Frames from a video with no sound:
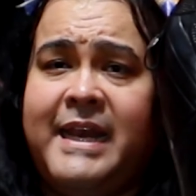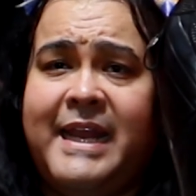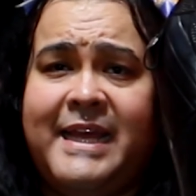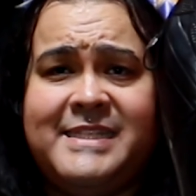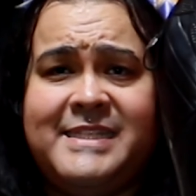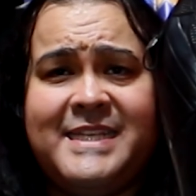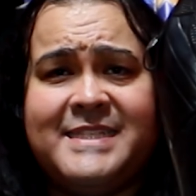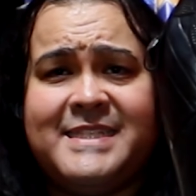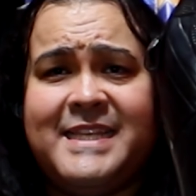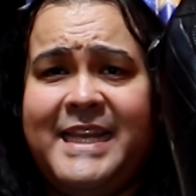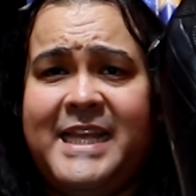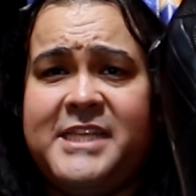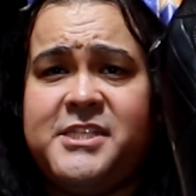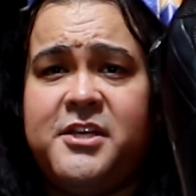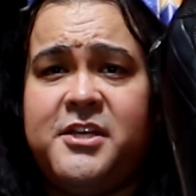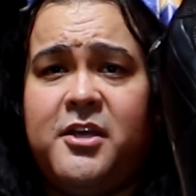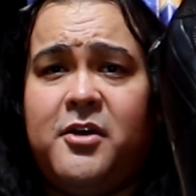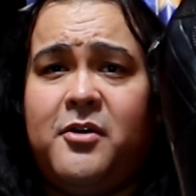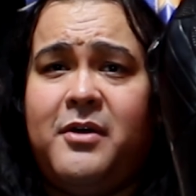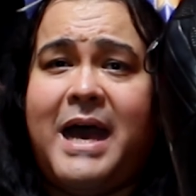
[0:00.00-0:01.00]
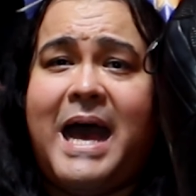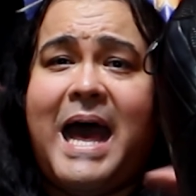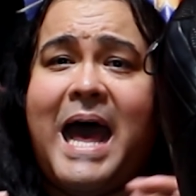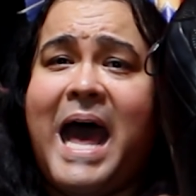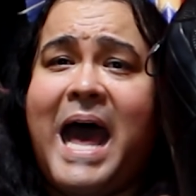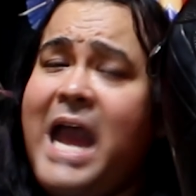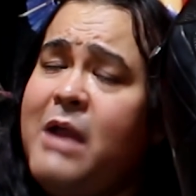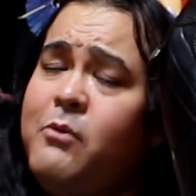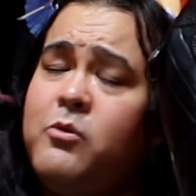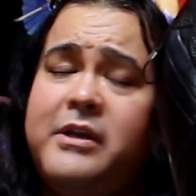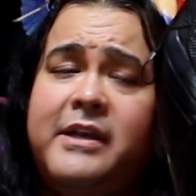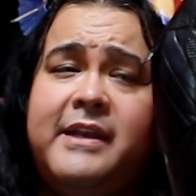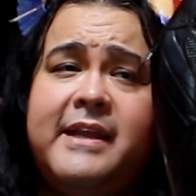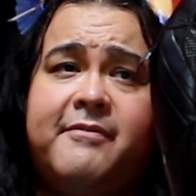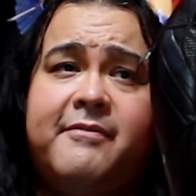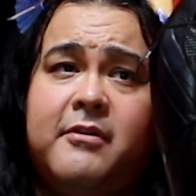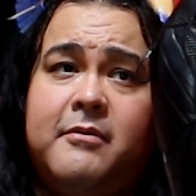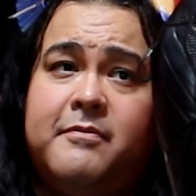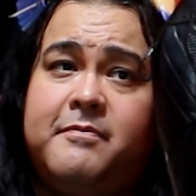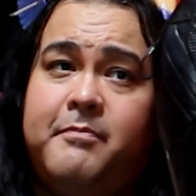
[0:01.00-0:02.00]
Now, just to let you know, I would
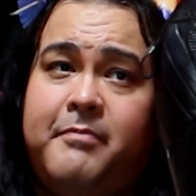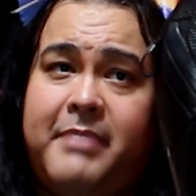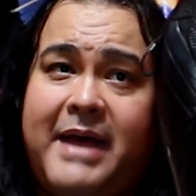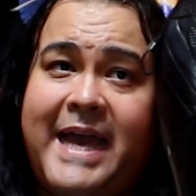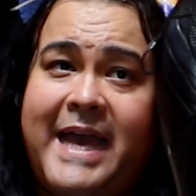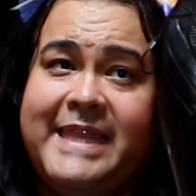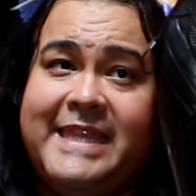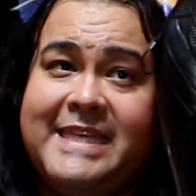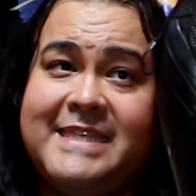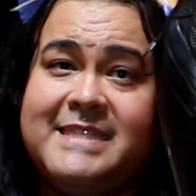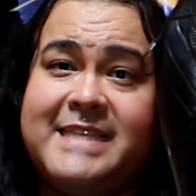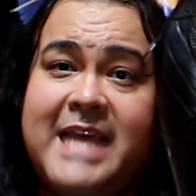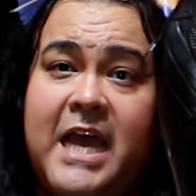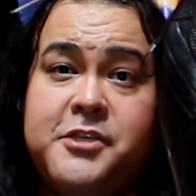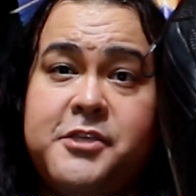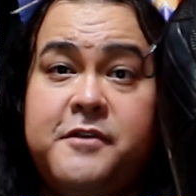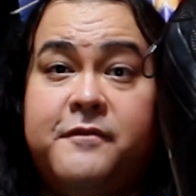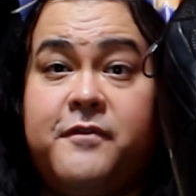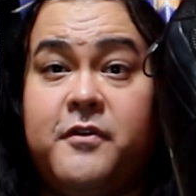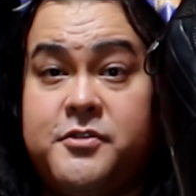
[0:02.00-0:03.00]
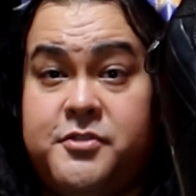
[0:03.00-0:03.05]
never buy this statue for